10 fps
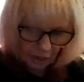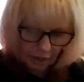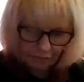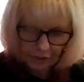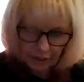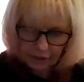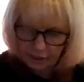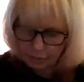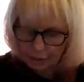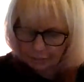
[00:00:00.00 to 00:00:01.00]
I feel like
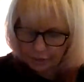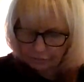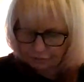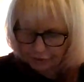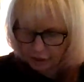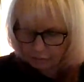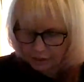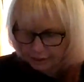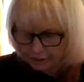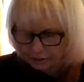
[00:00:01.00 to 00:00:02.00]
this might be a
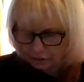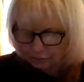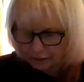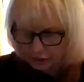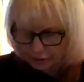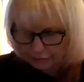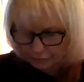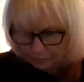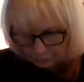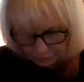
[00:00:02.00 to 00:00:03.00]
family situation.
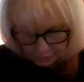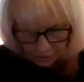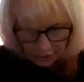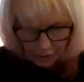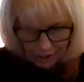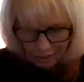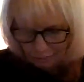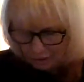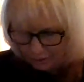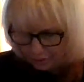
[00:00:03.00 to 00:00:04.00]
A
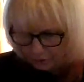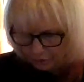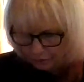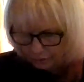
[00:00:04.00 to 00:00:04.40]
mother.